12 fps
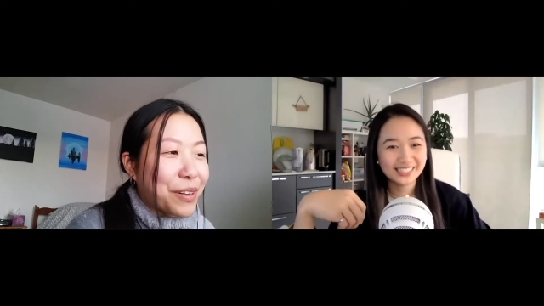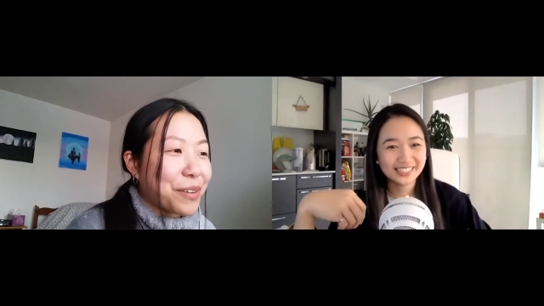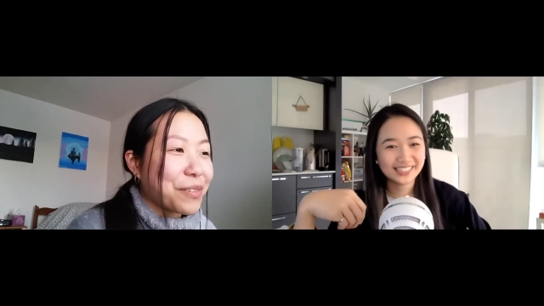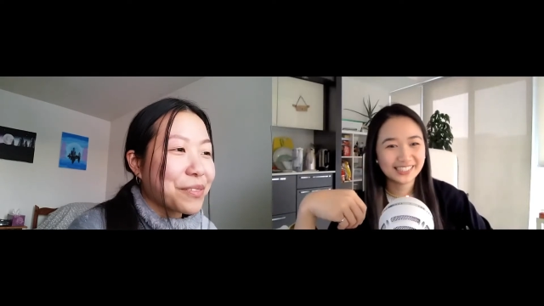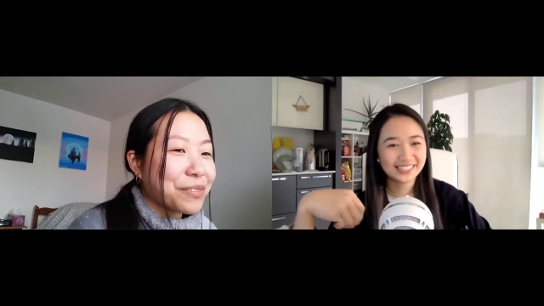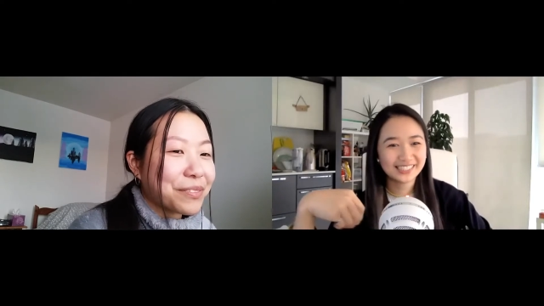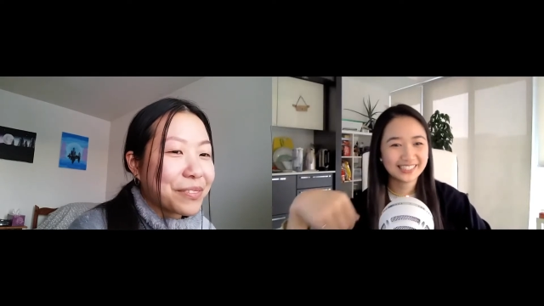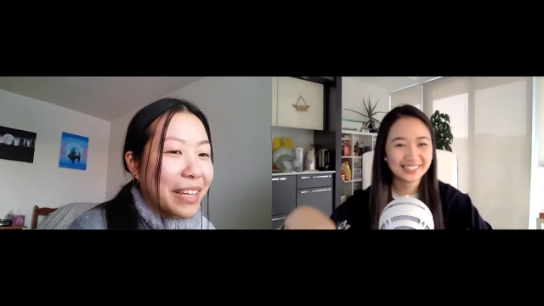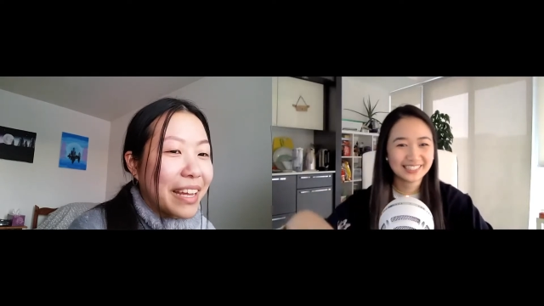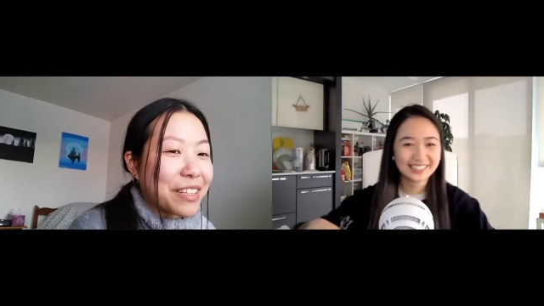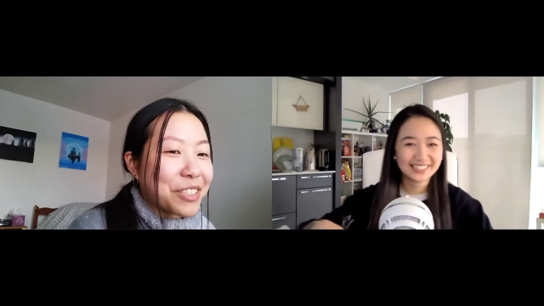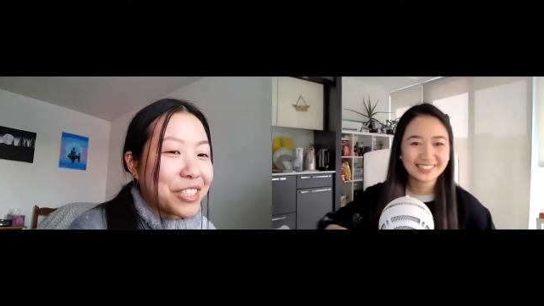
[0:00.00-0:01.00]
Speaker 1: know,
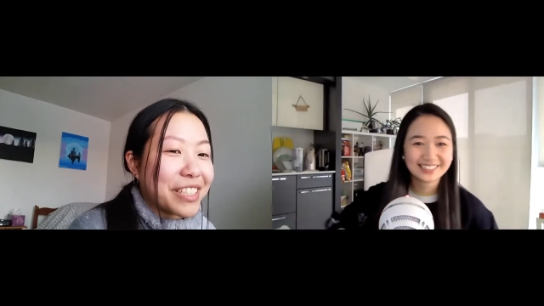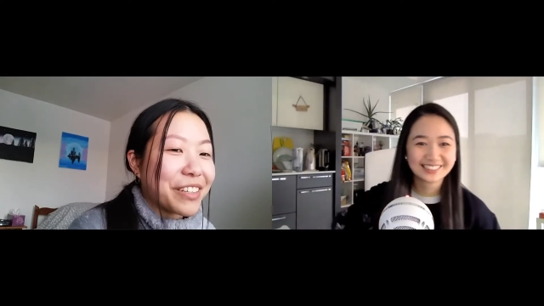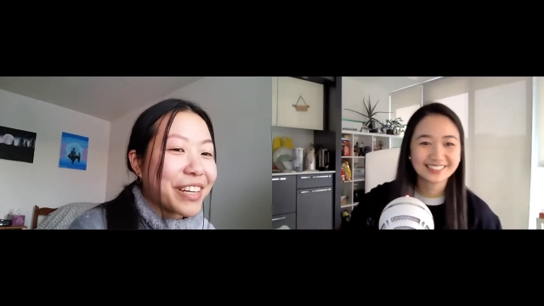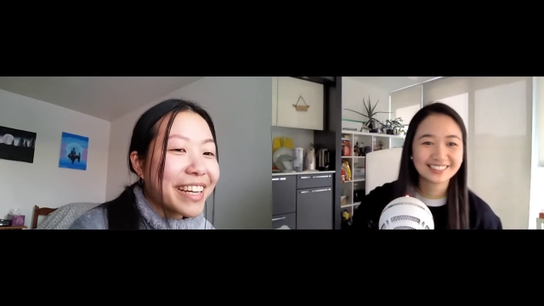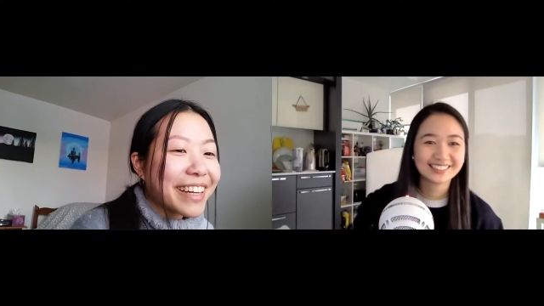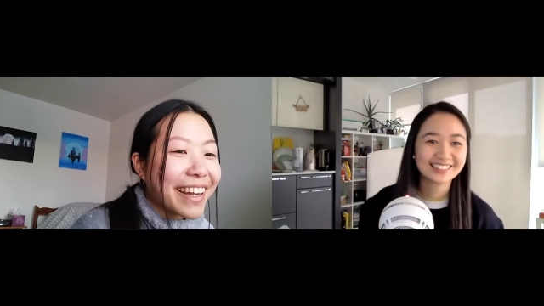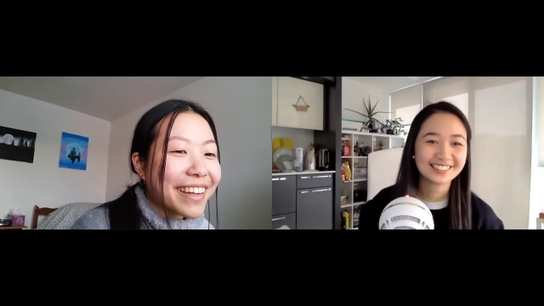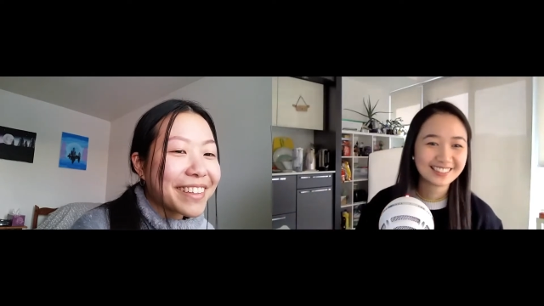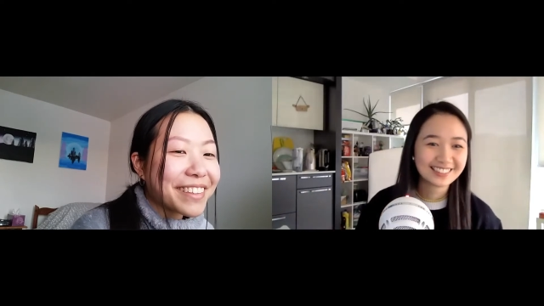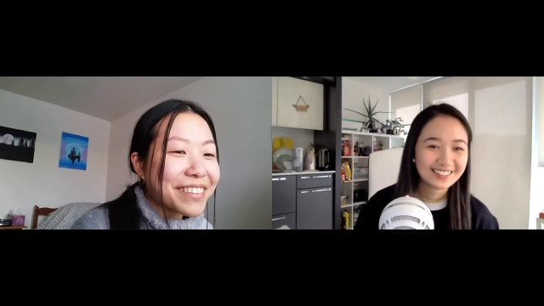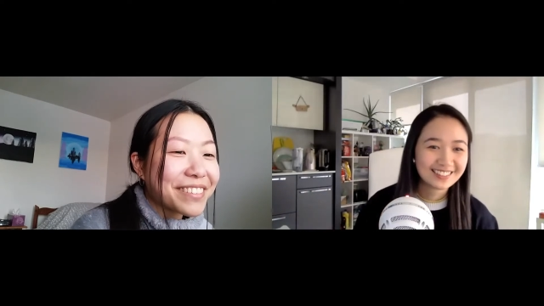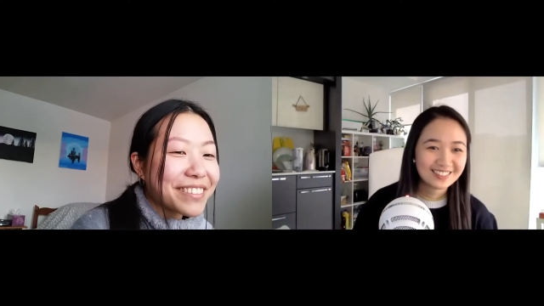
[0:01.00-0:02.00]
engineering
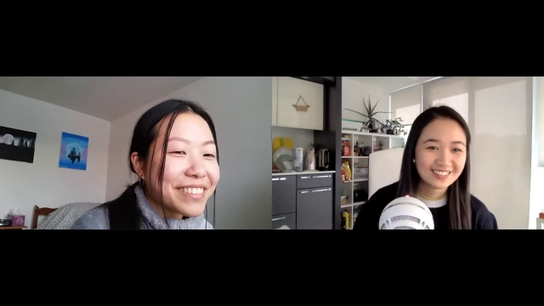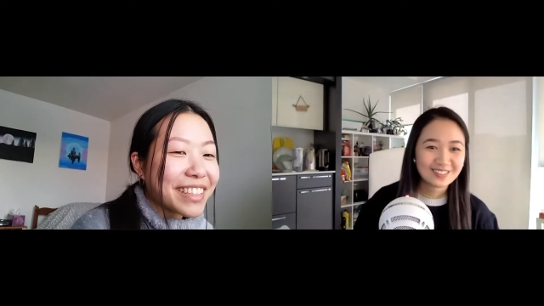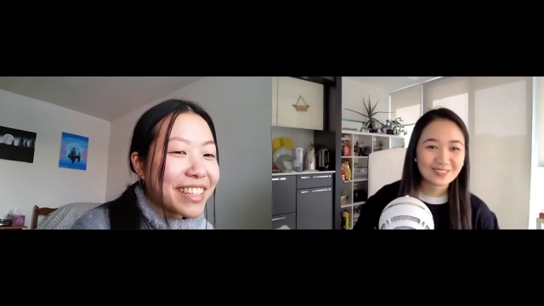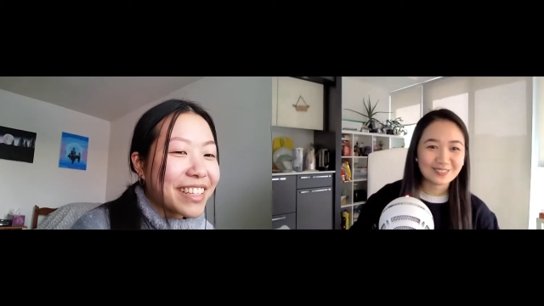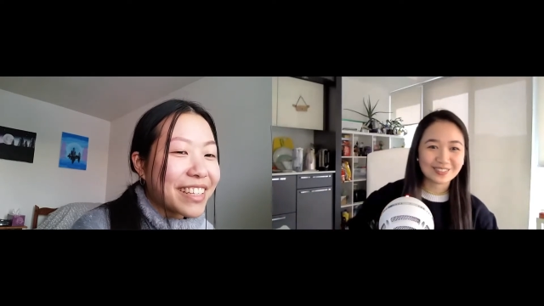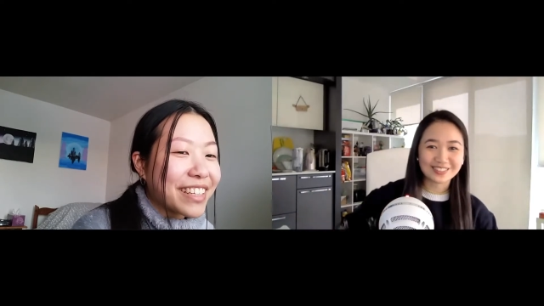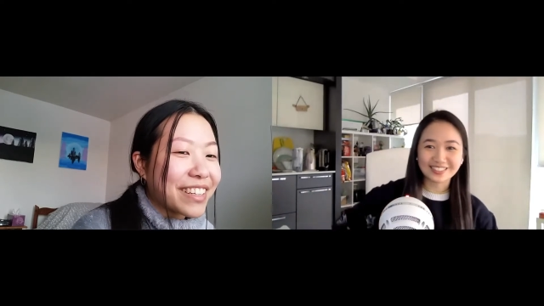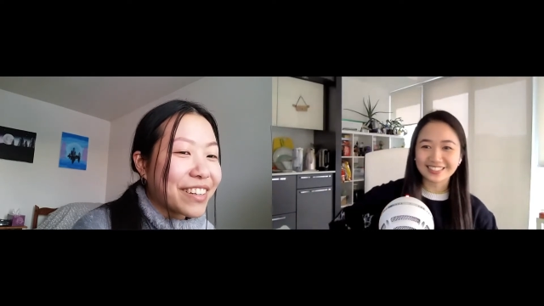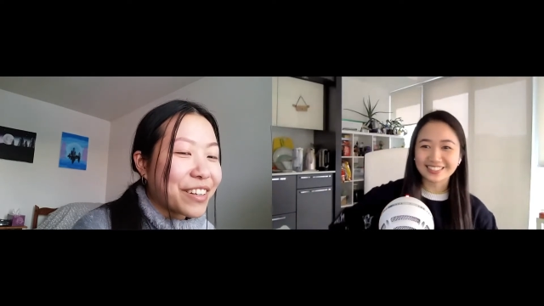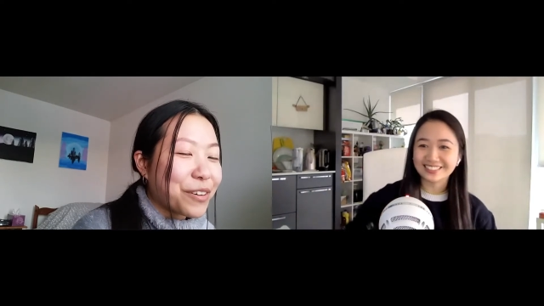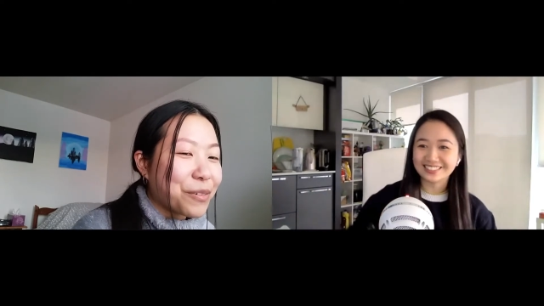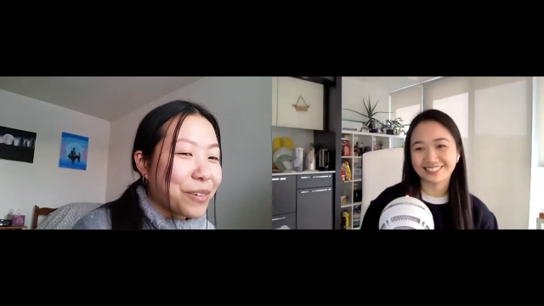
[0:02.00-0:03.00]
kind of you
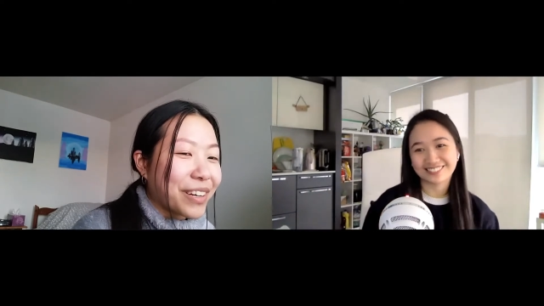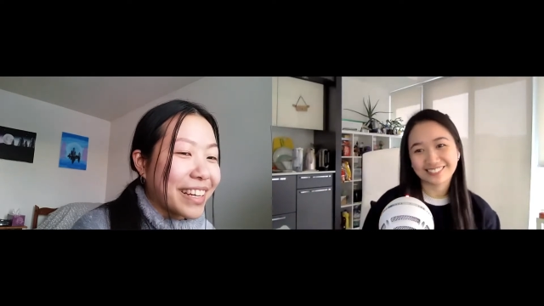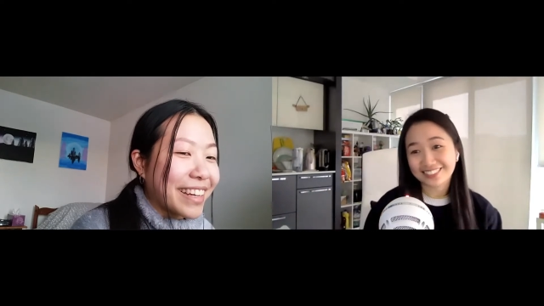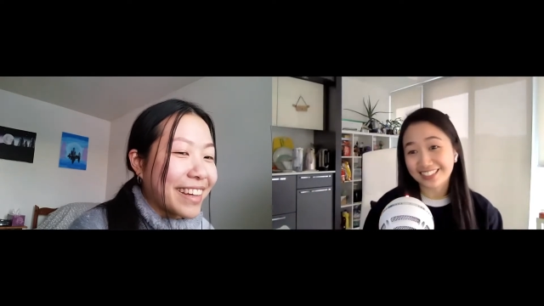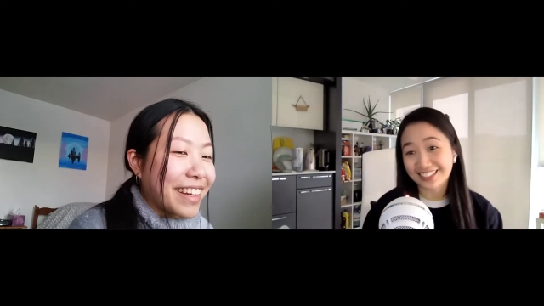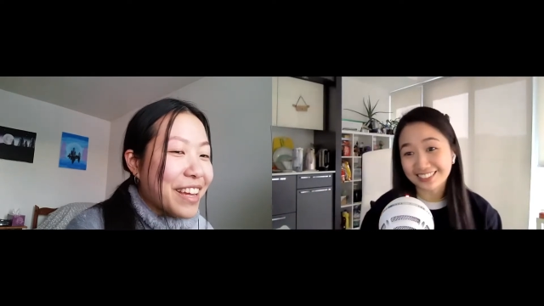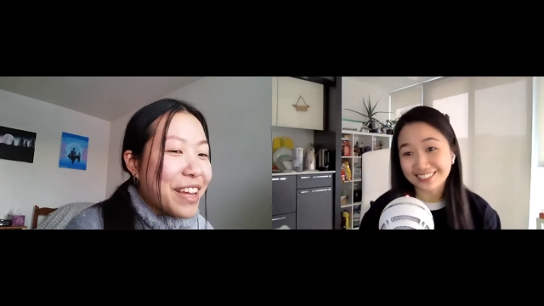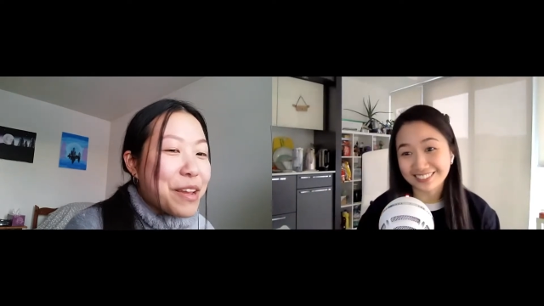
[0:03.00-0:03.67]
know, like working